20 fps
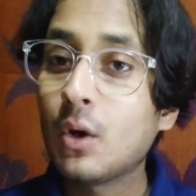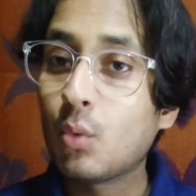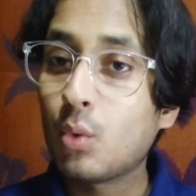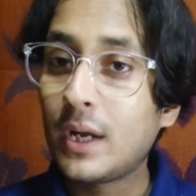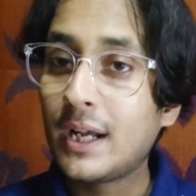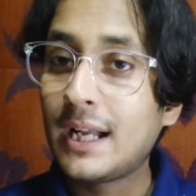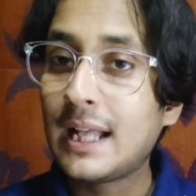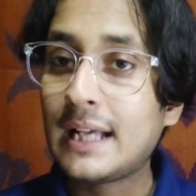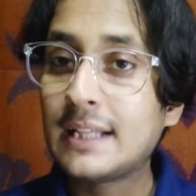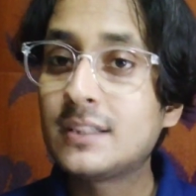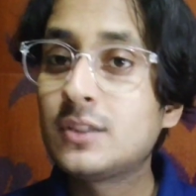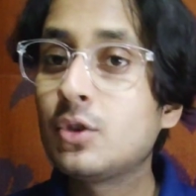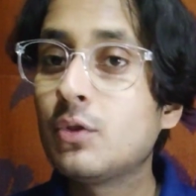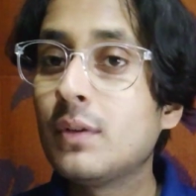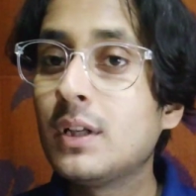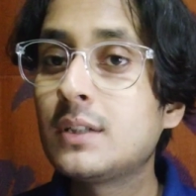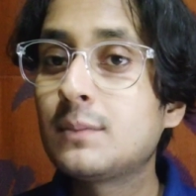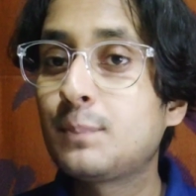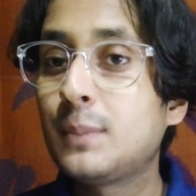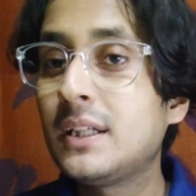whereas you
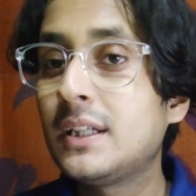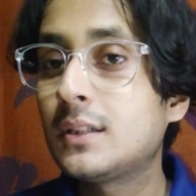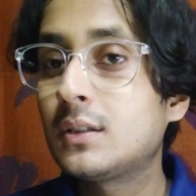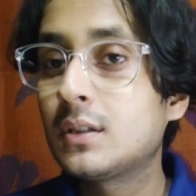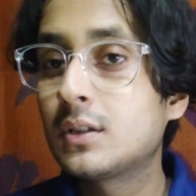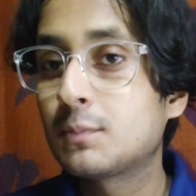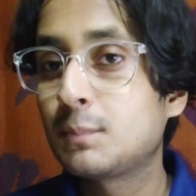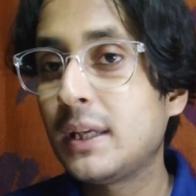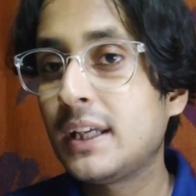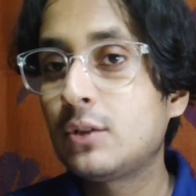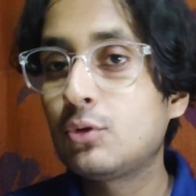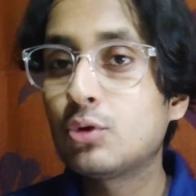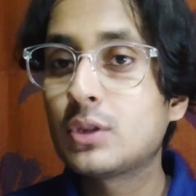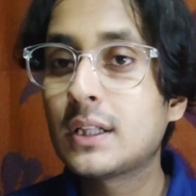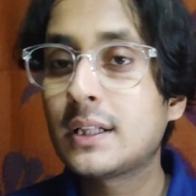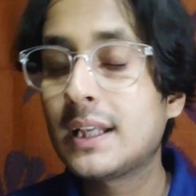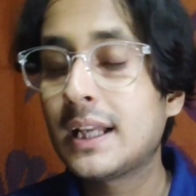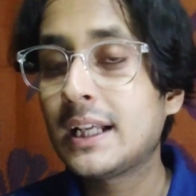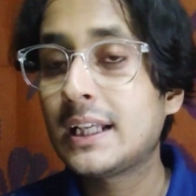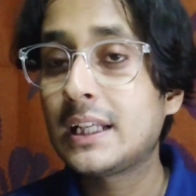will speak to speak to
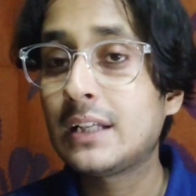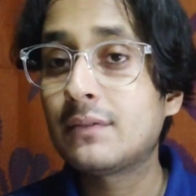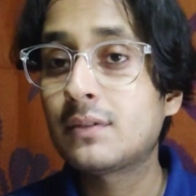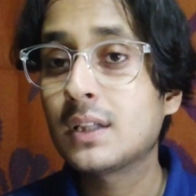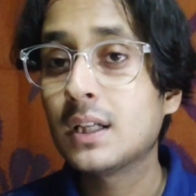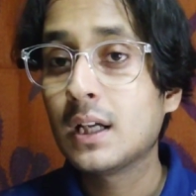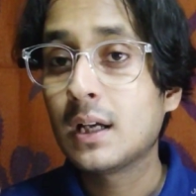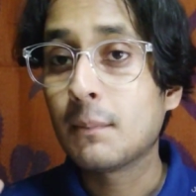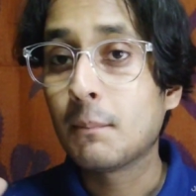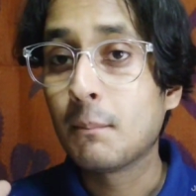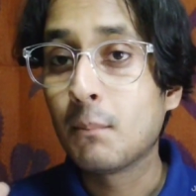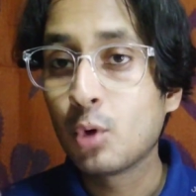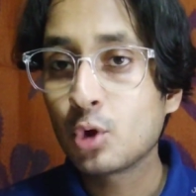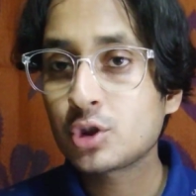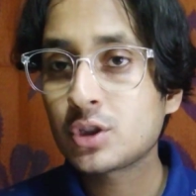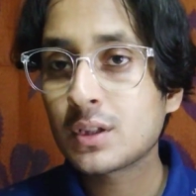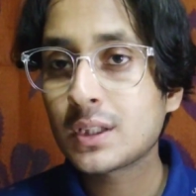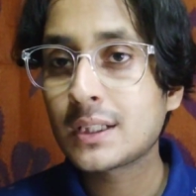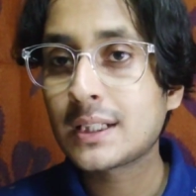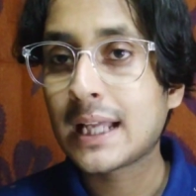the natives
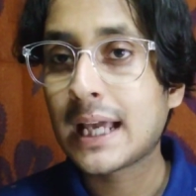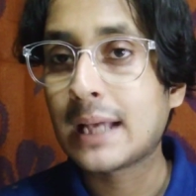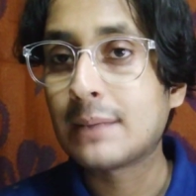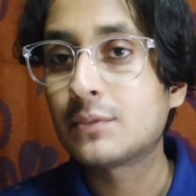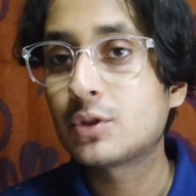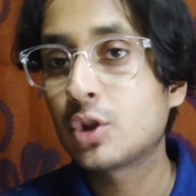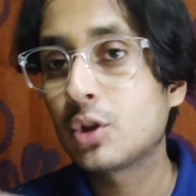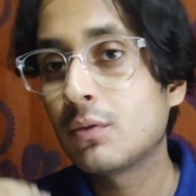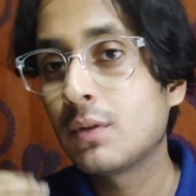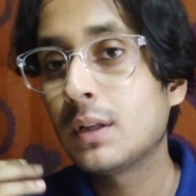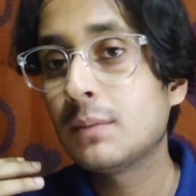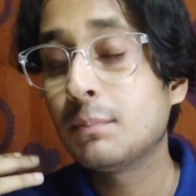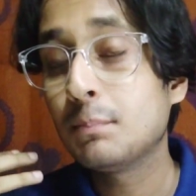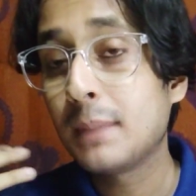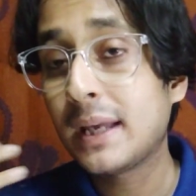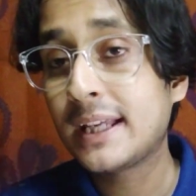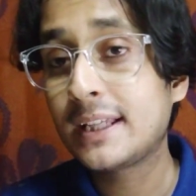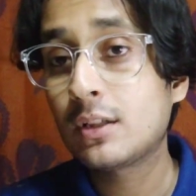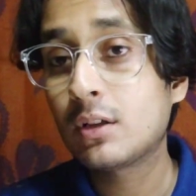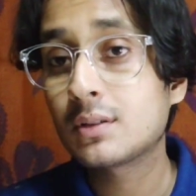most of the times you will
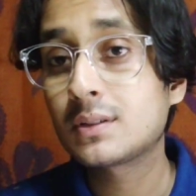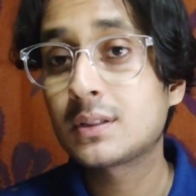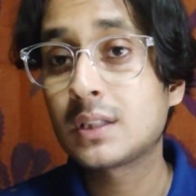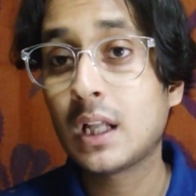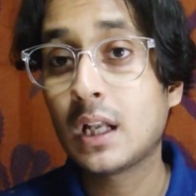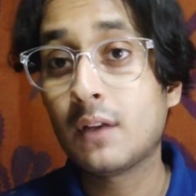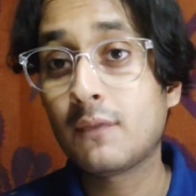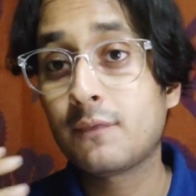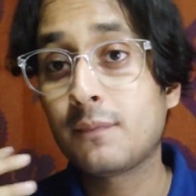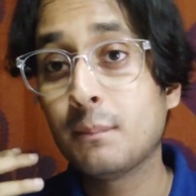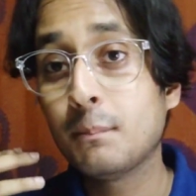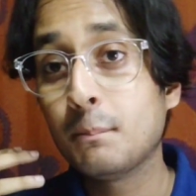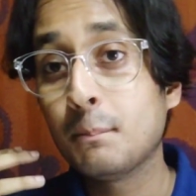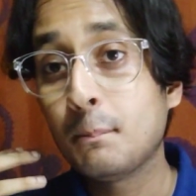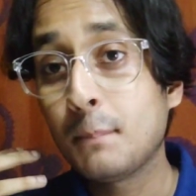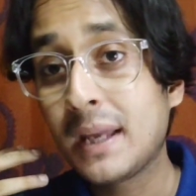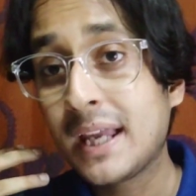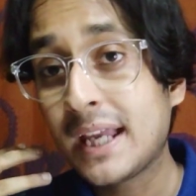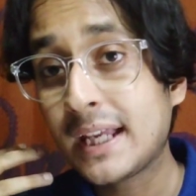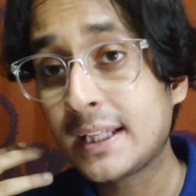make yourself
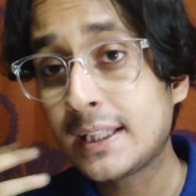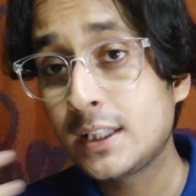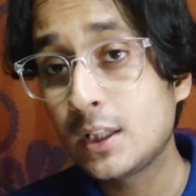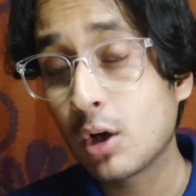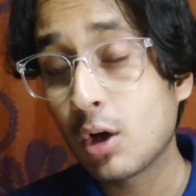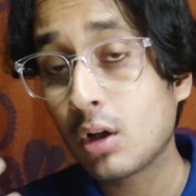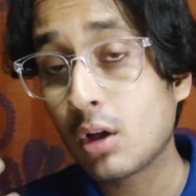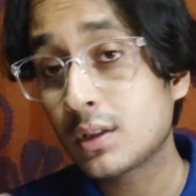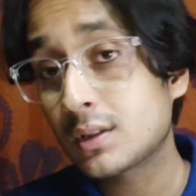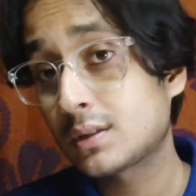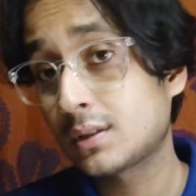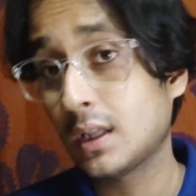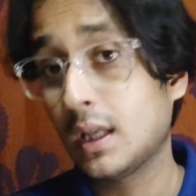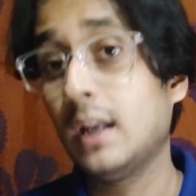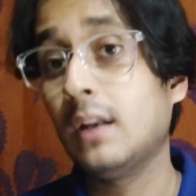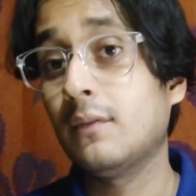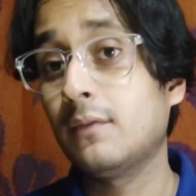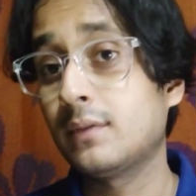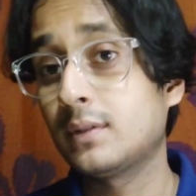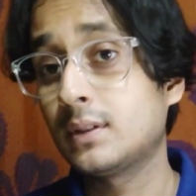make
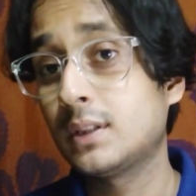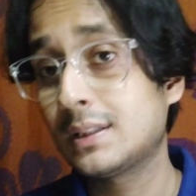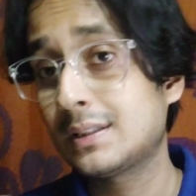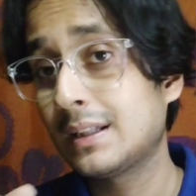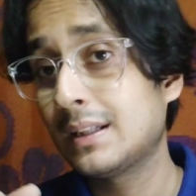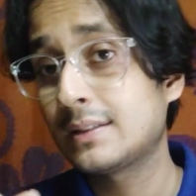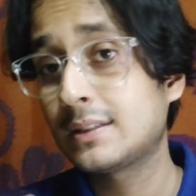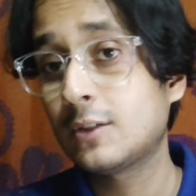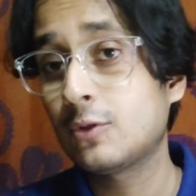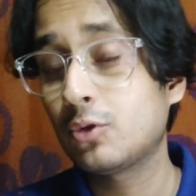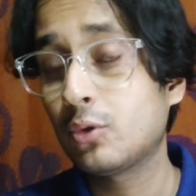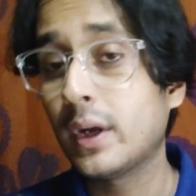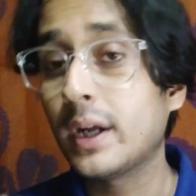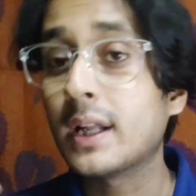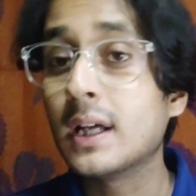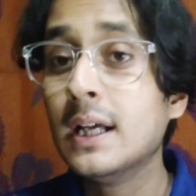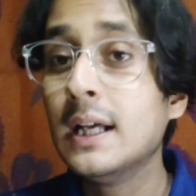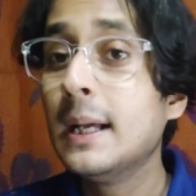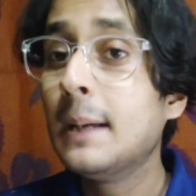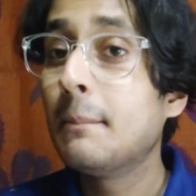yourself just listen to it
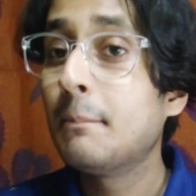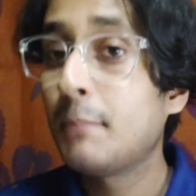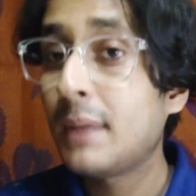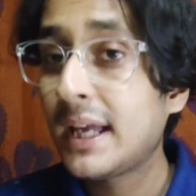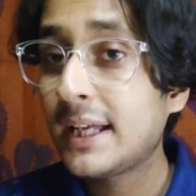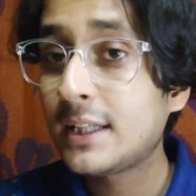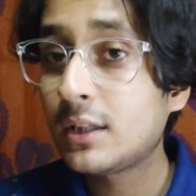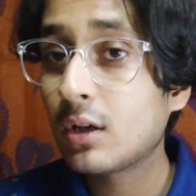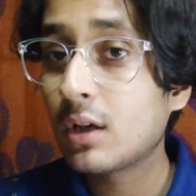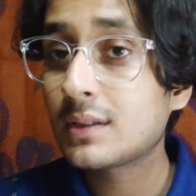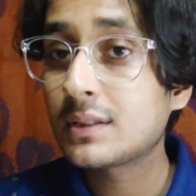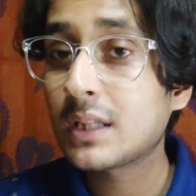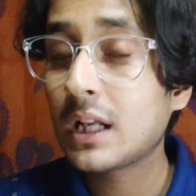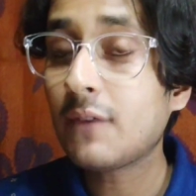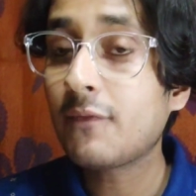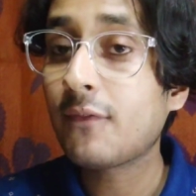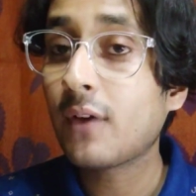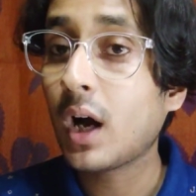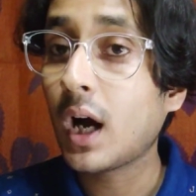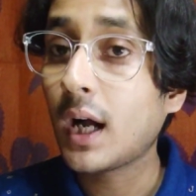make
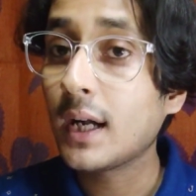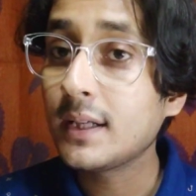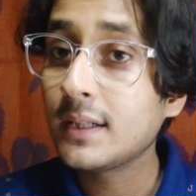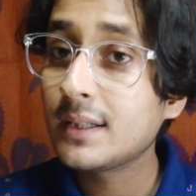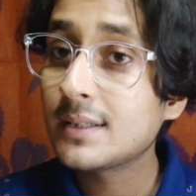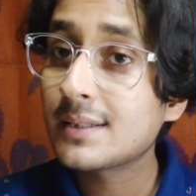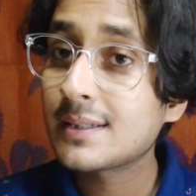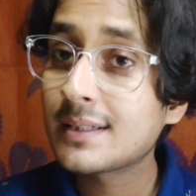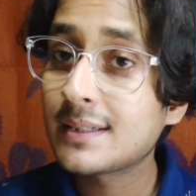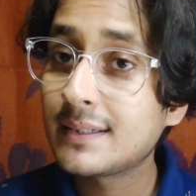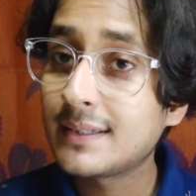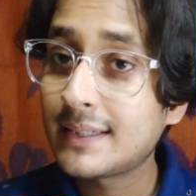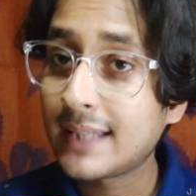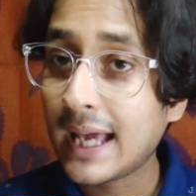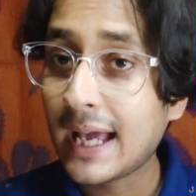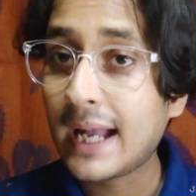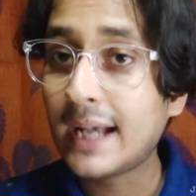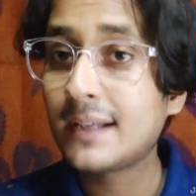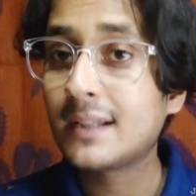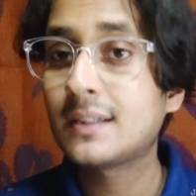yourself
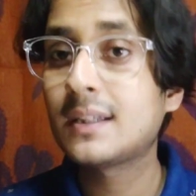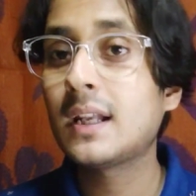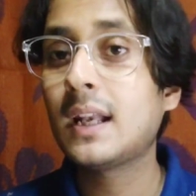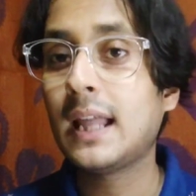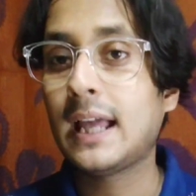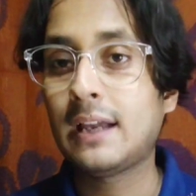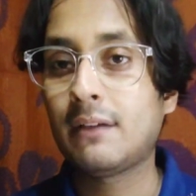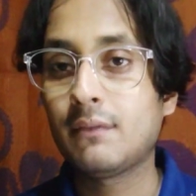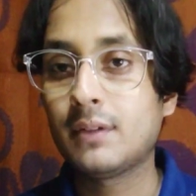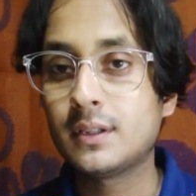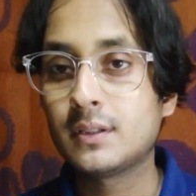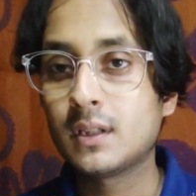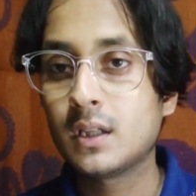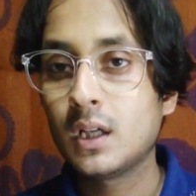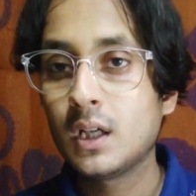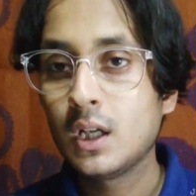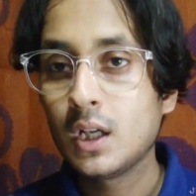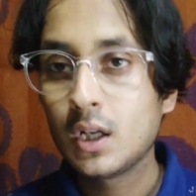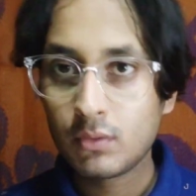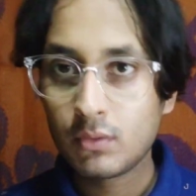understand the language
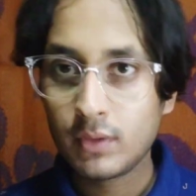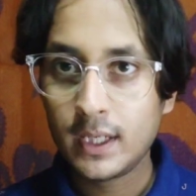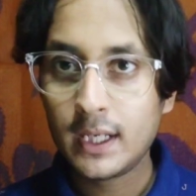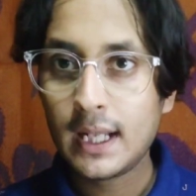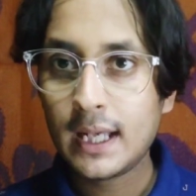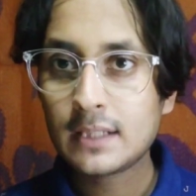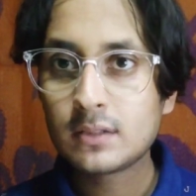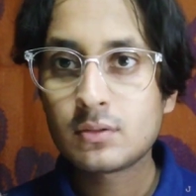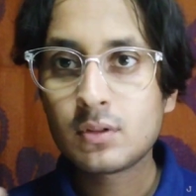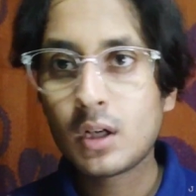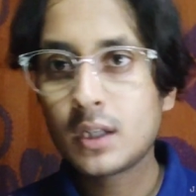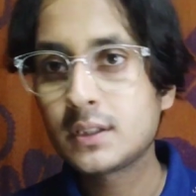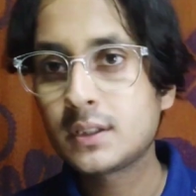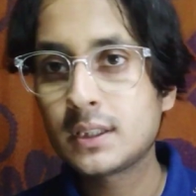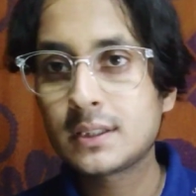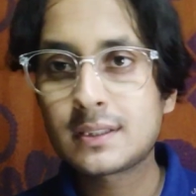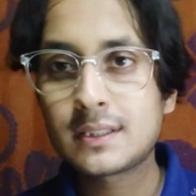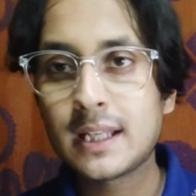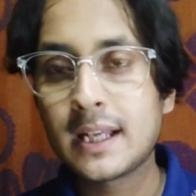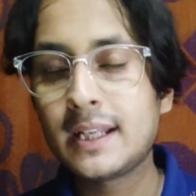Whereas not
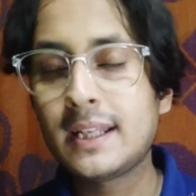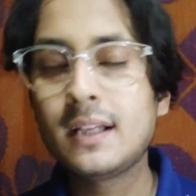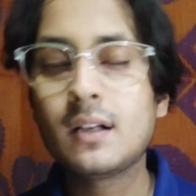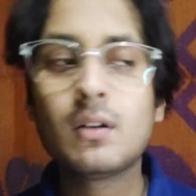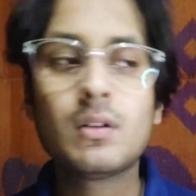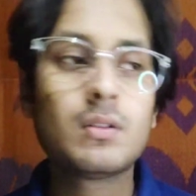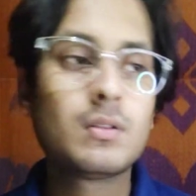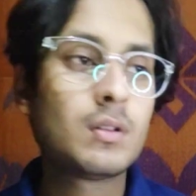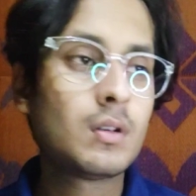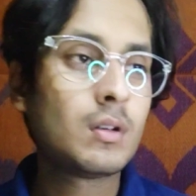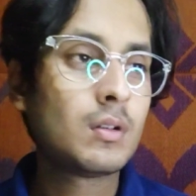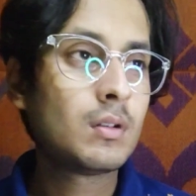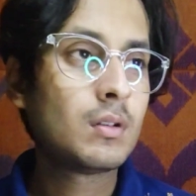just stating, oh,